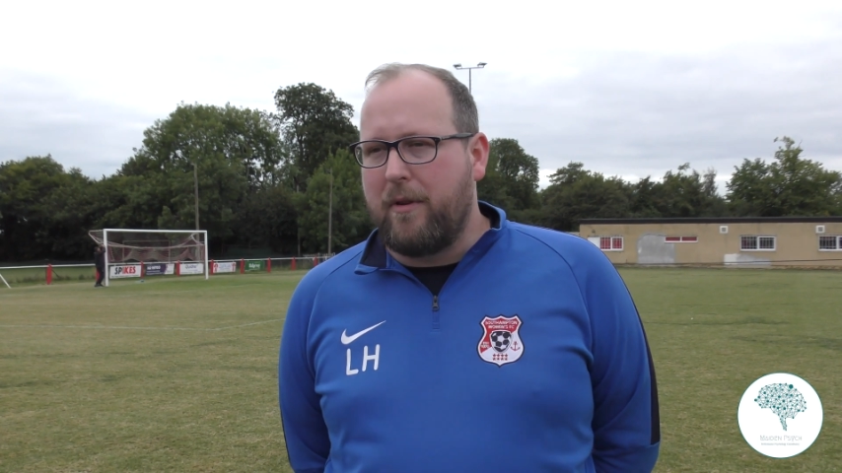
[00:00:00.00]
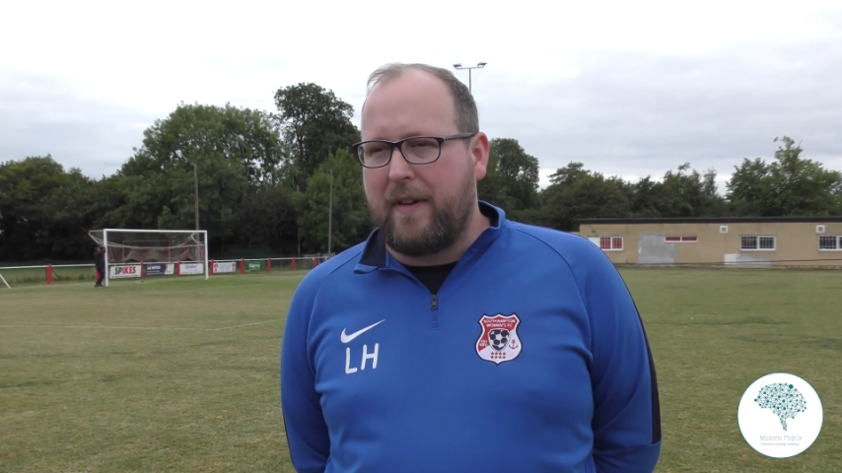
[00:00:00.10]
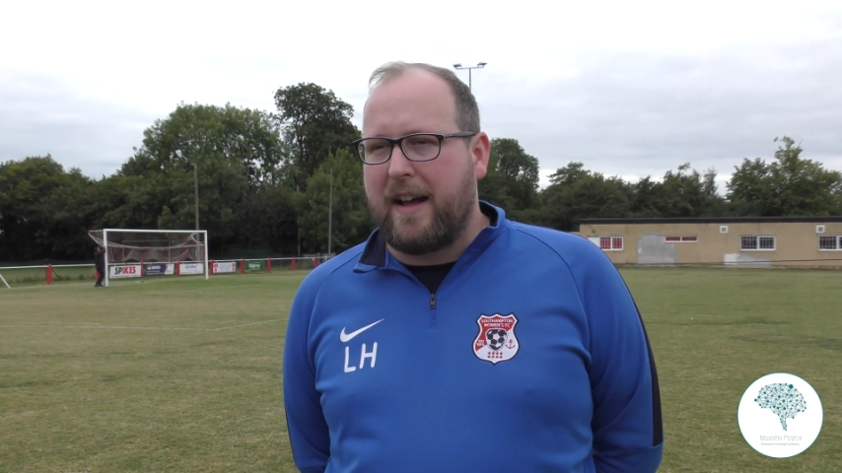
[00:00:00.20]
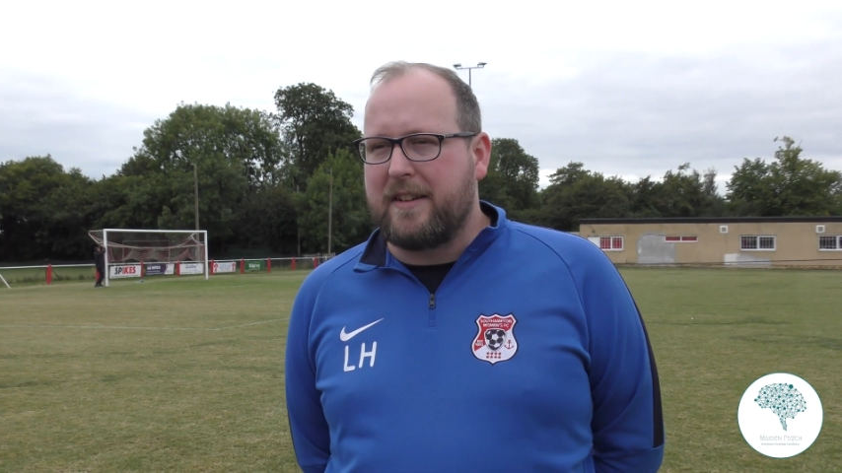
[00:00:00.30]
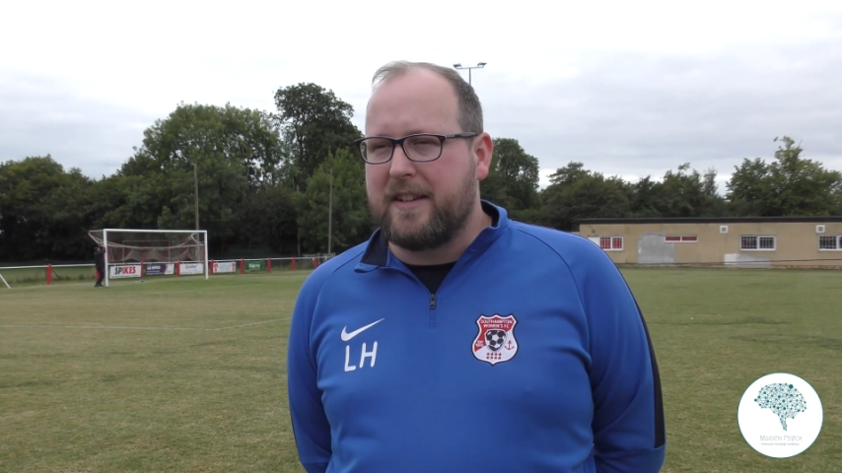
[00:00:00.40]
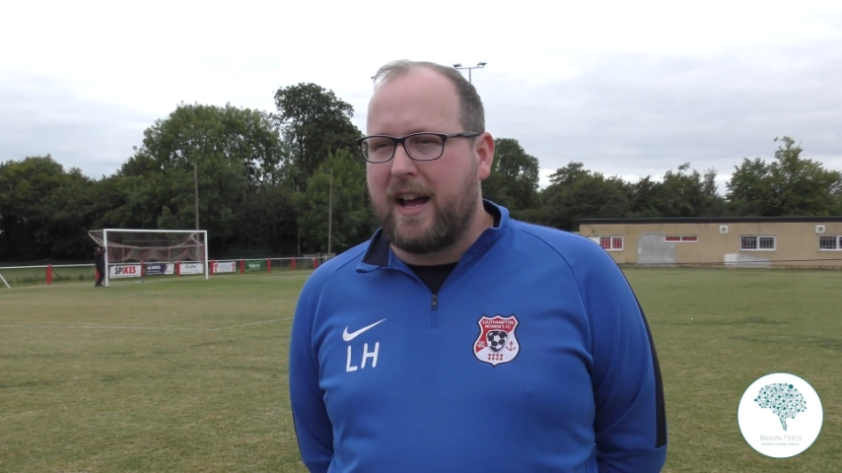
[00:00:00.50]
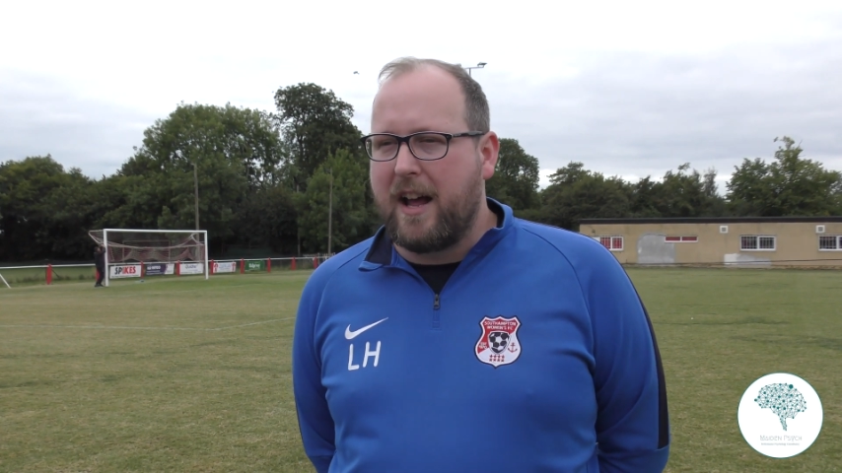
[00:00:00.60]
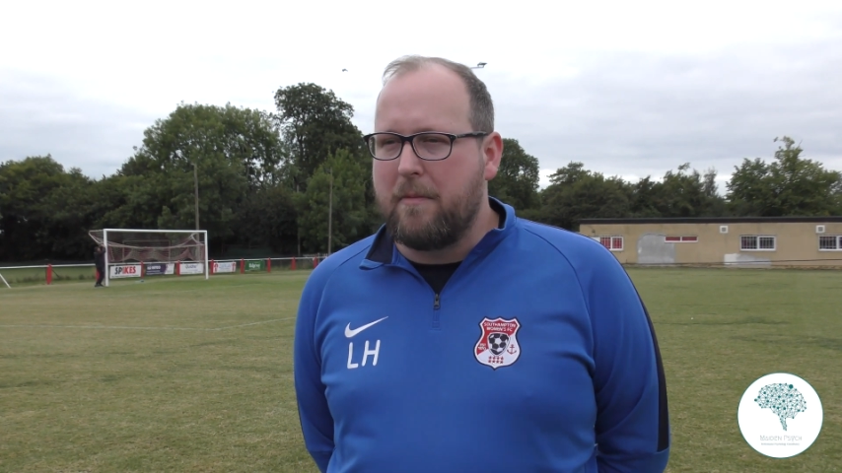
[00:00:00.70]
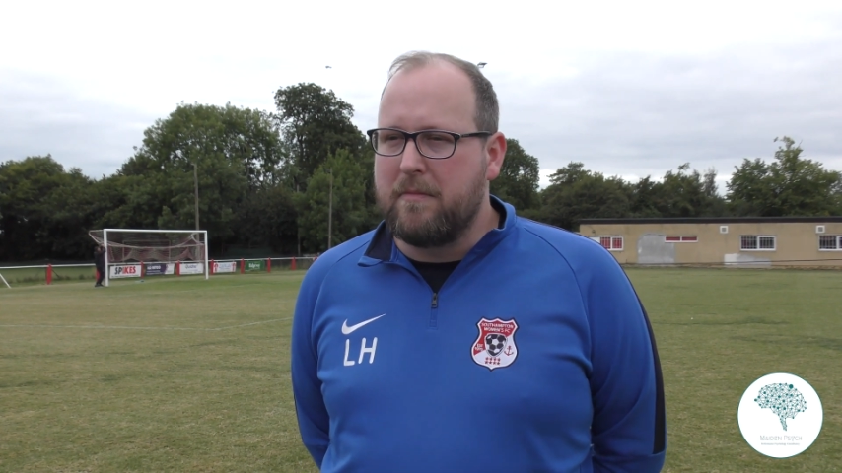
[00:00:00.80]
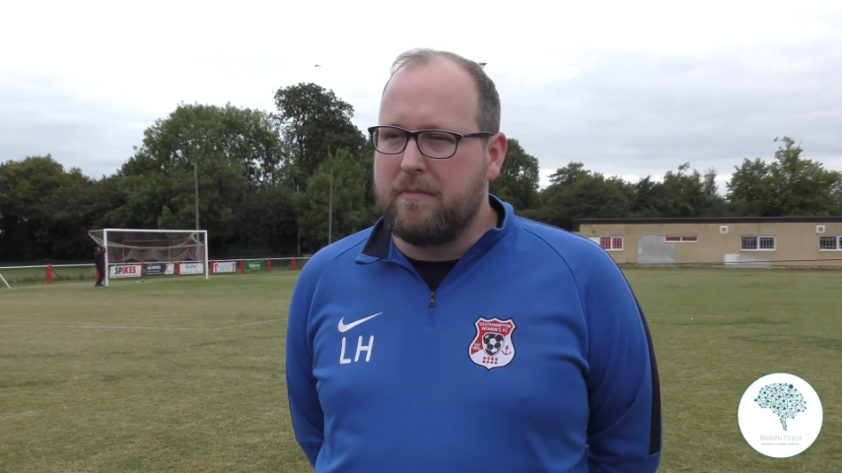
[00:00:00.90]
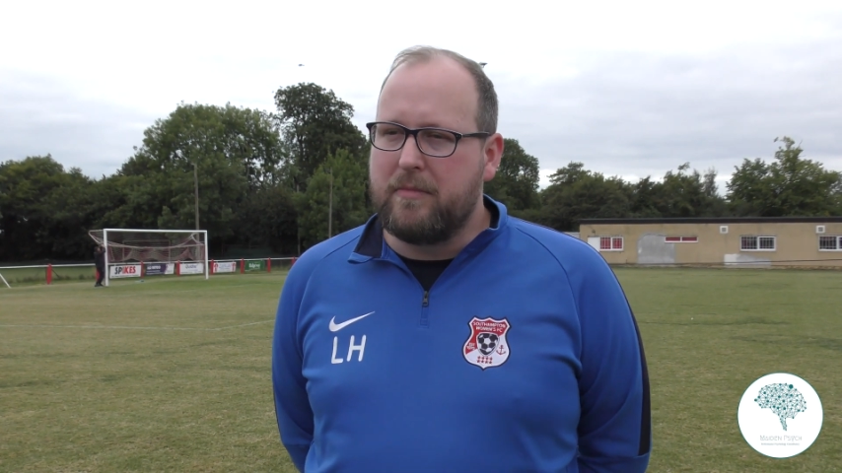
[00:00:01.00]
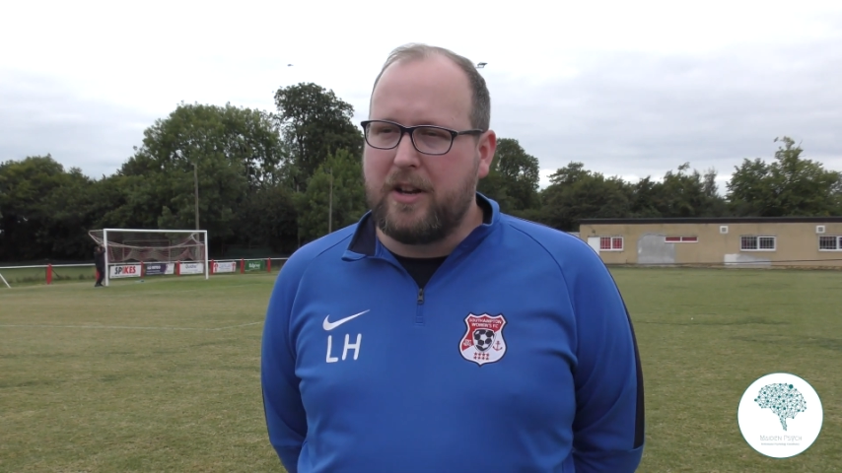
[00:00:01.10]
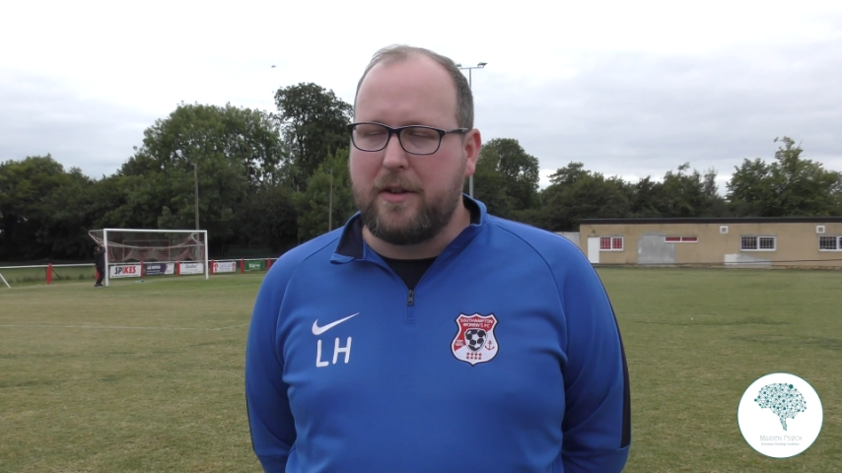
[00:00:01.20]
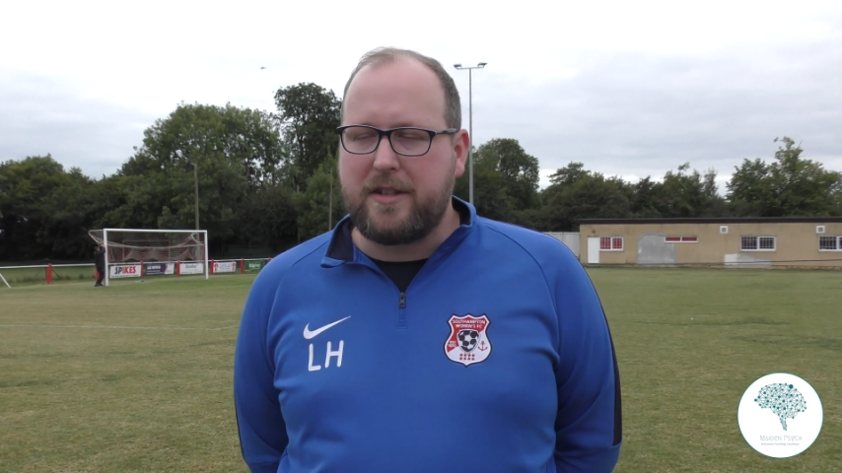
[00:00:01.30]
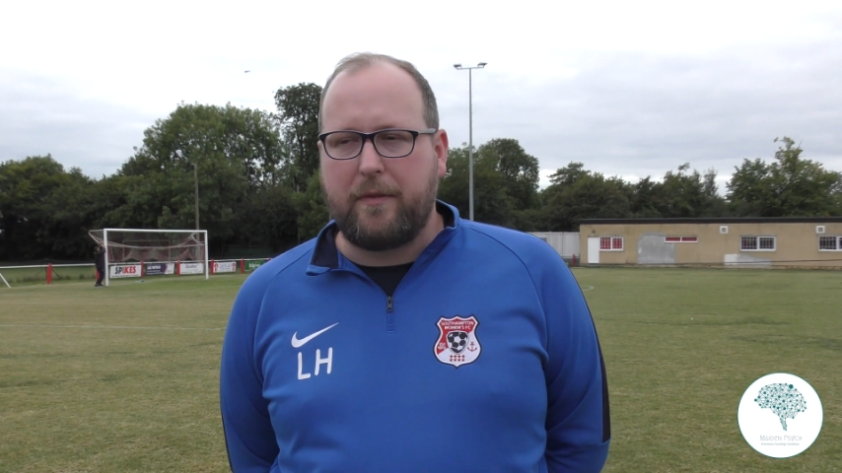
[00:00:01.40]
We've had
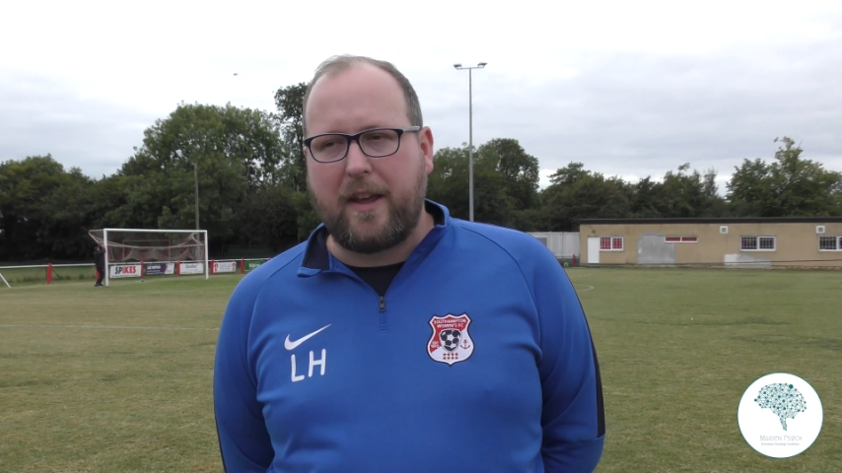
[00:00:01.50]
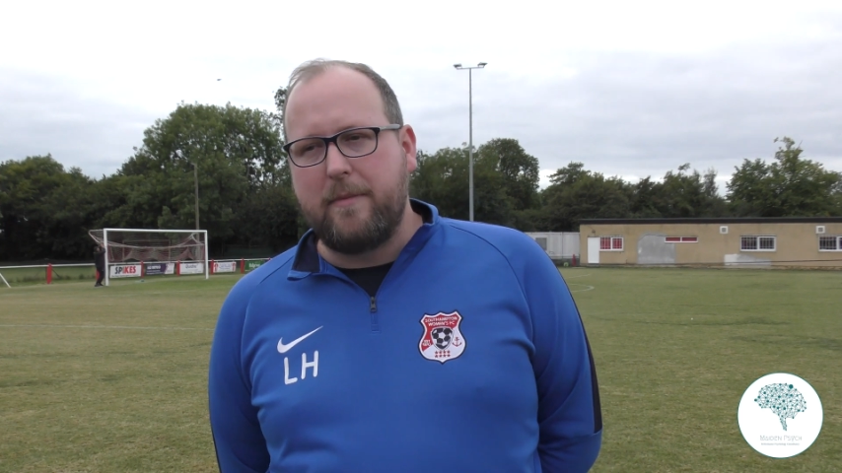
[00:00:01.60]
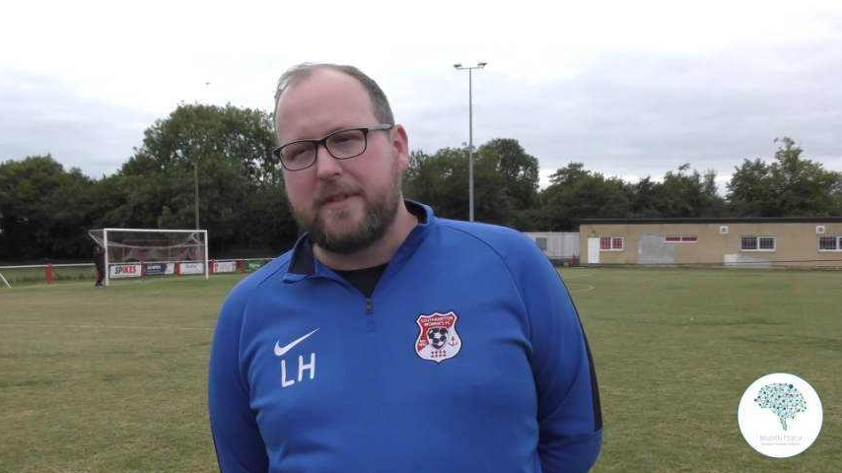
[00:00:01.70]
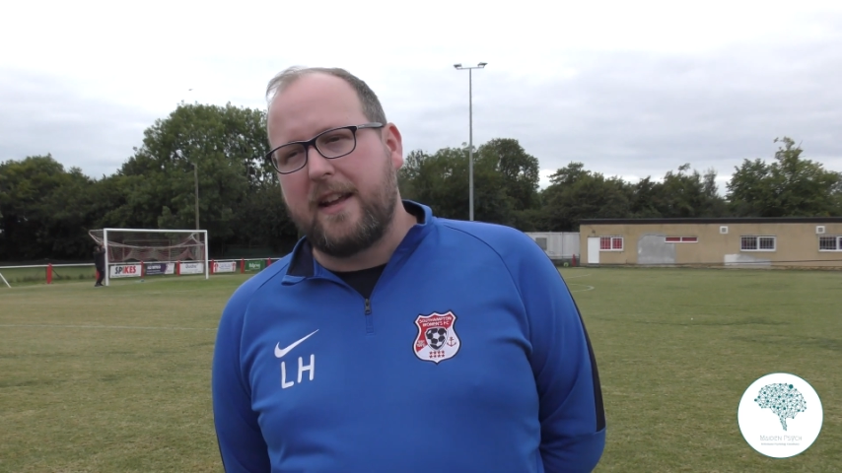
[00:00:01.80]
tough games